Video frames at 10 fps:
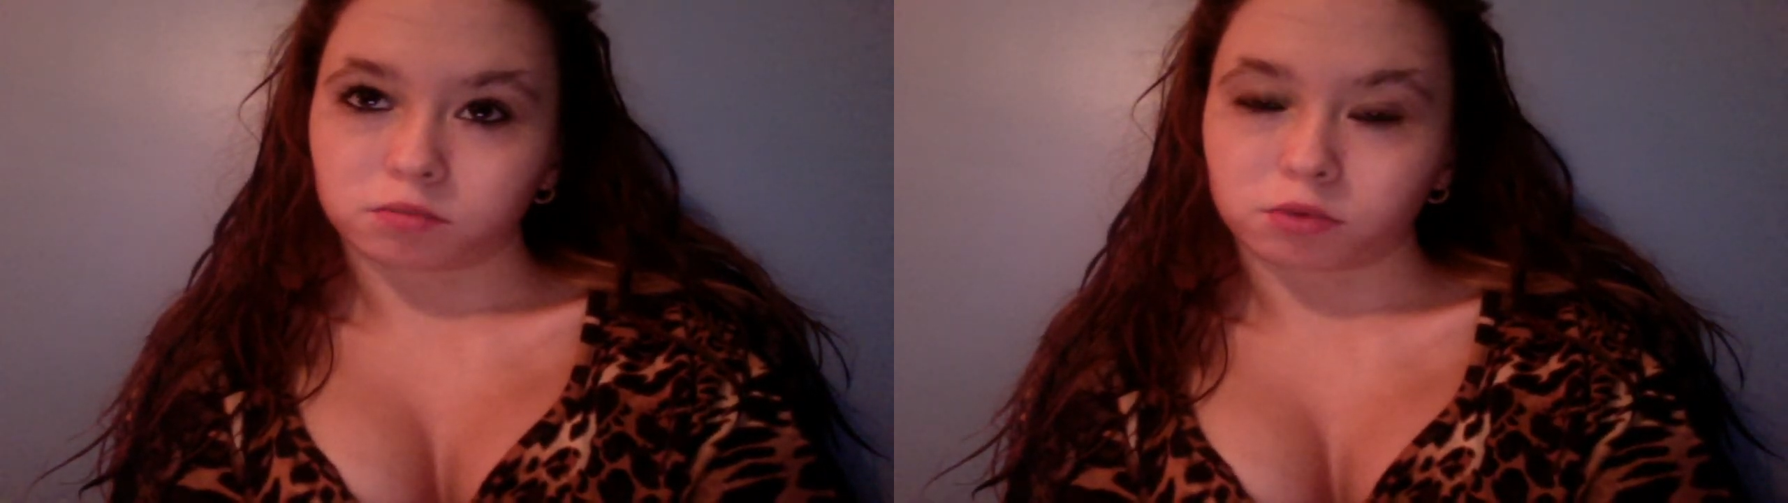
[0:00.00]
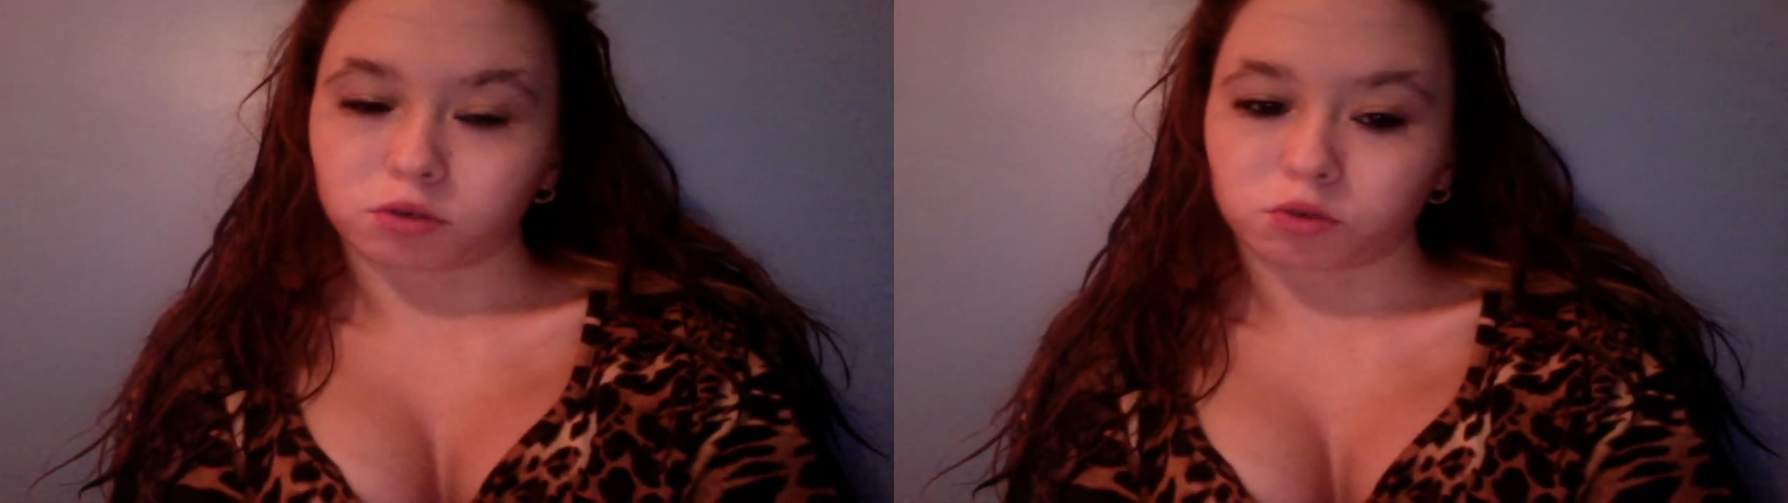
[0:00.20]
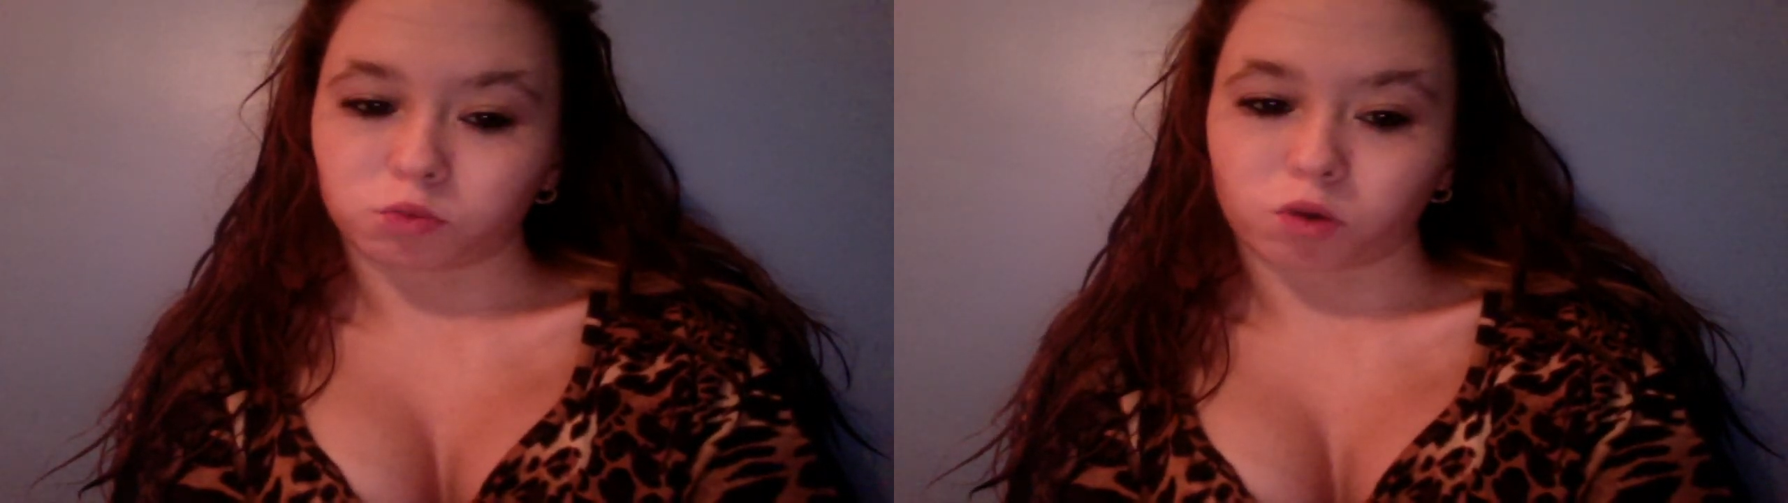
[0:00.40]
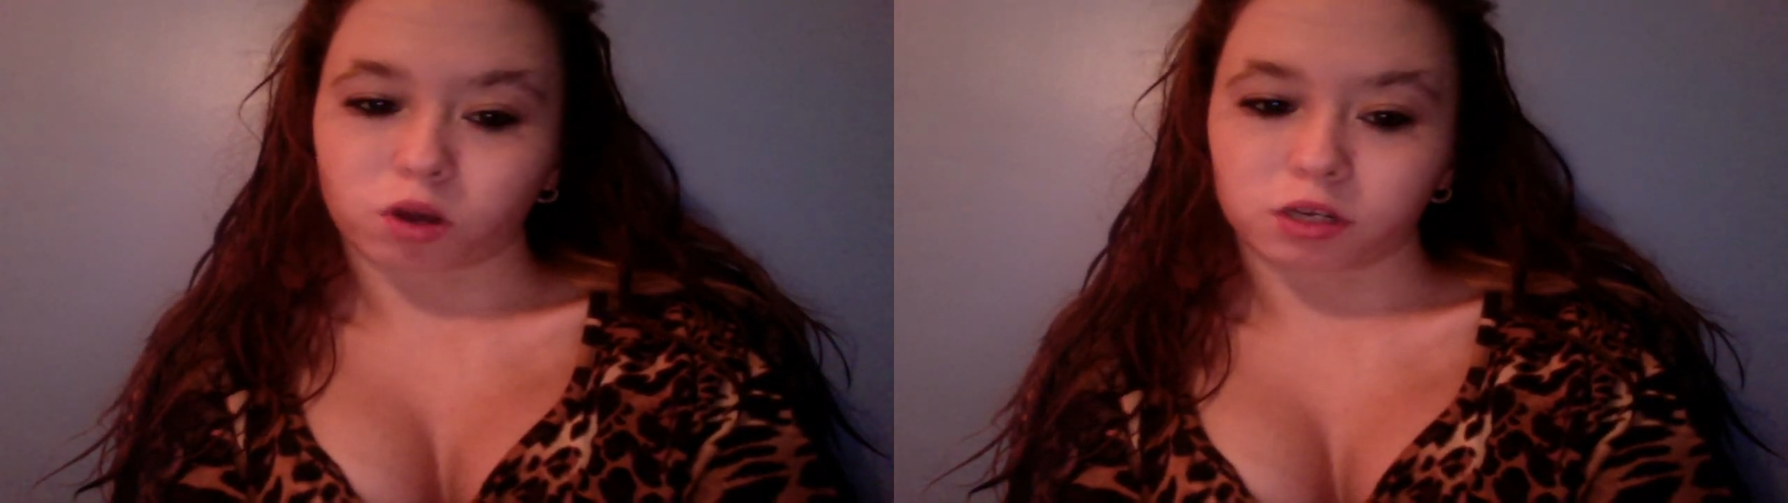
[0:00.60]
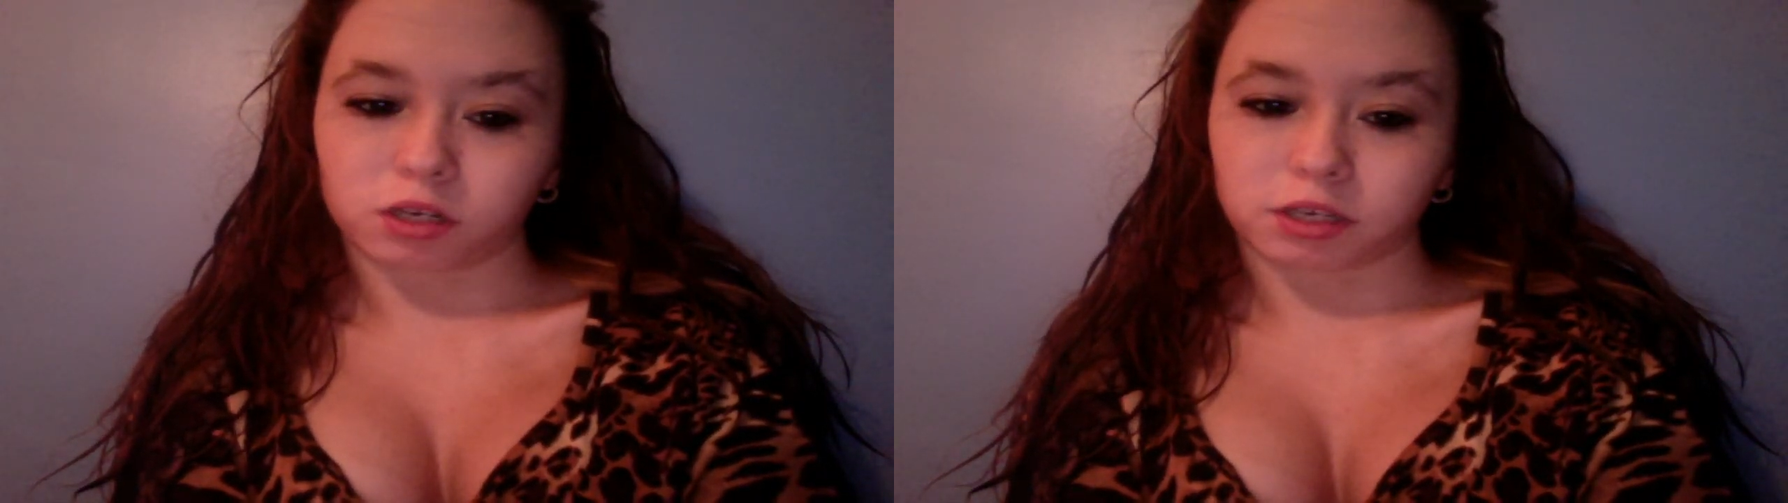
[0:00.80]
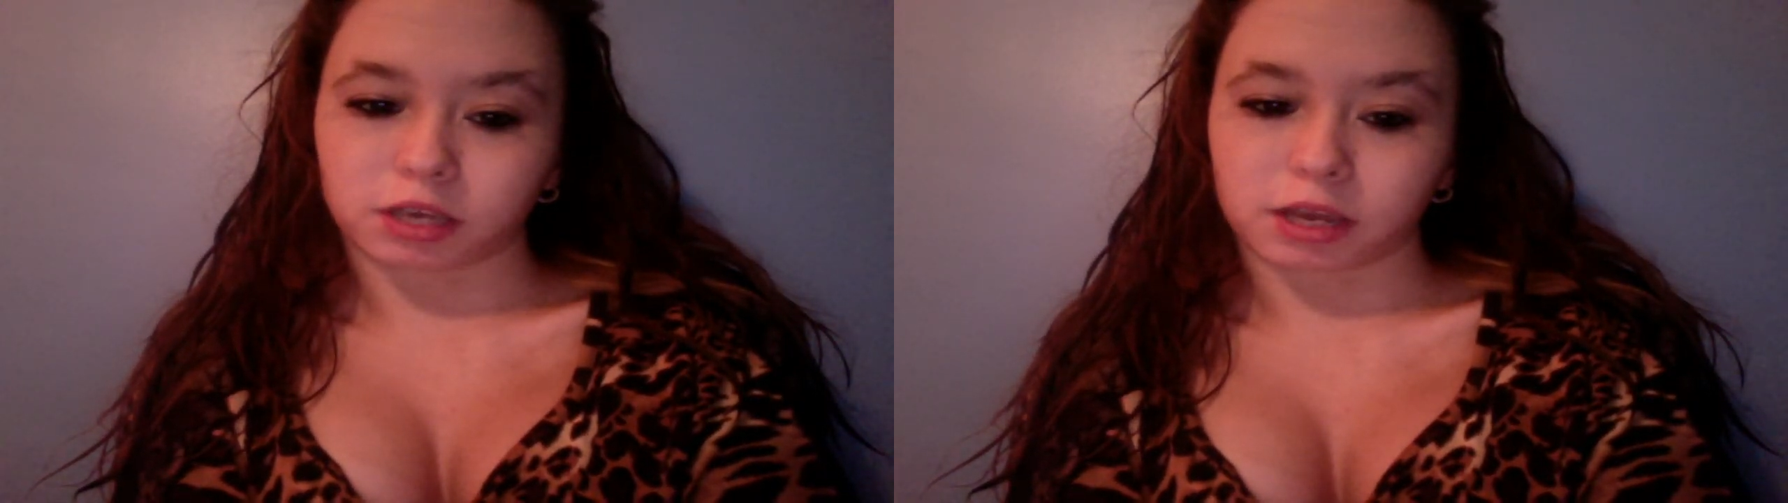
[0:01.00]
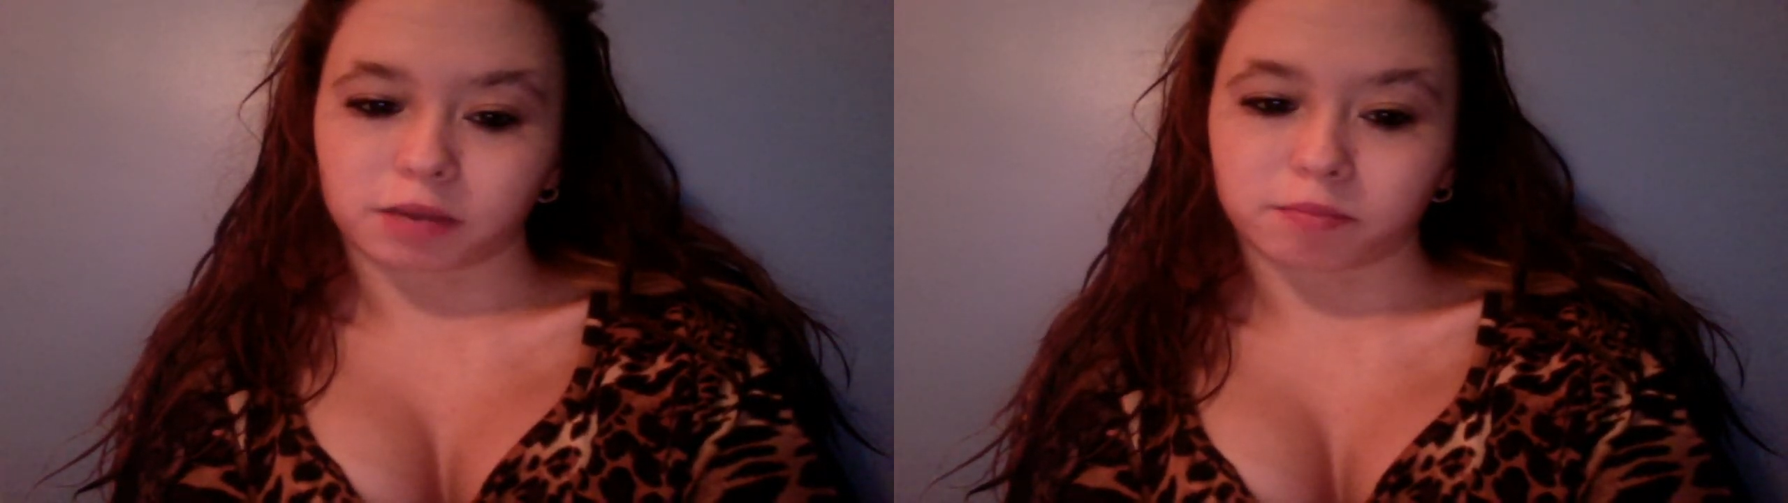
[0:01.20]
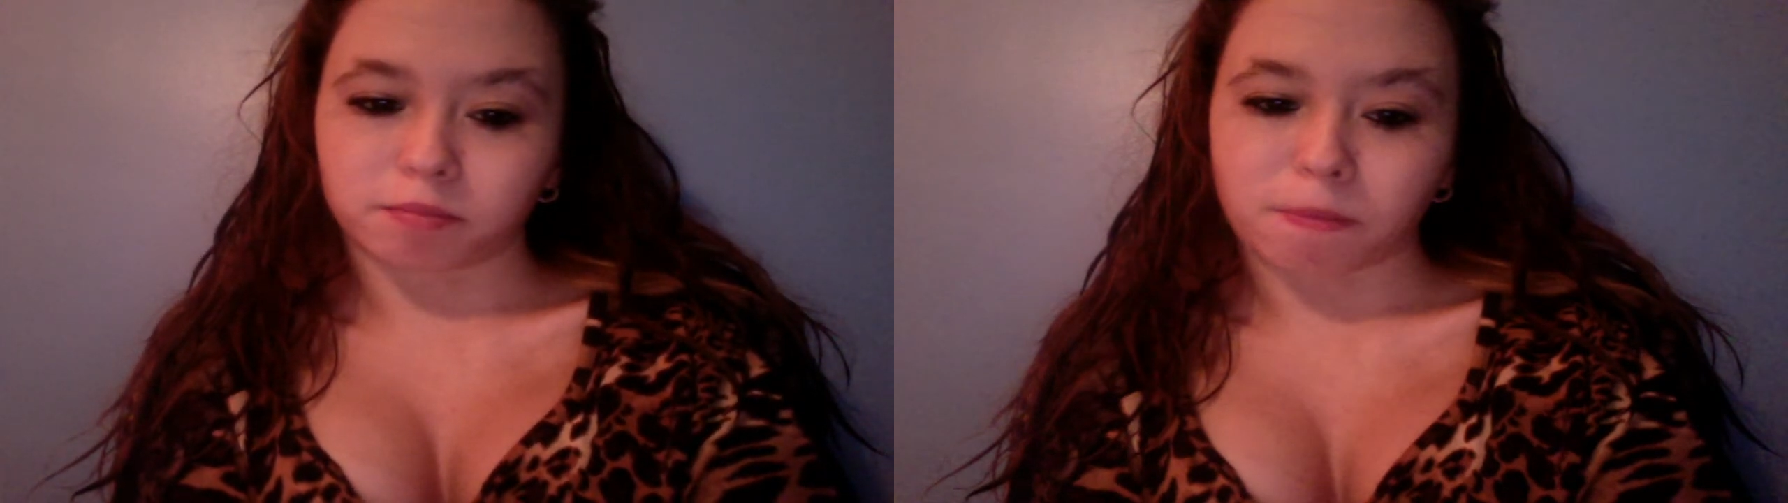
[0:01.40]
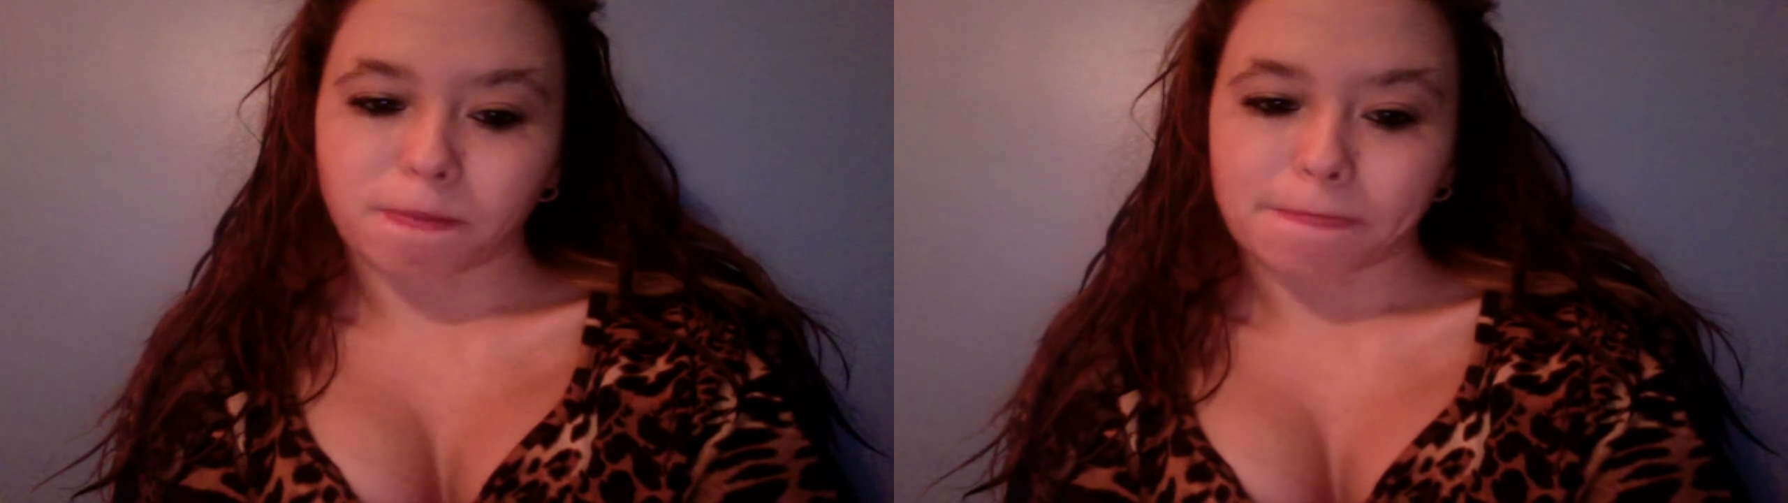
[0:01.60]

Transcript: Most Wanted game,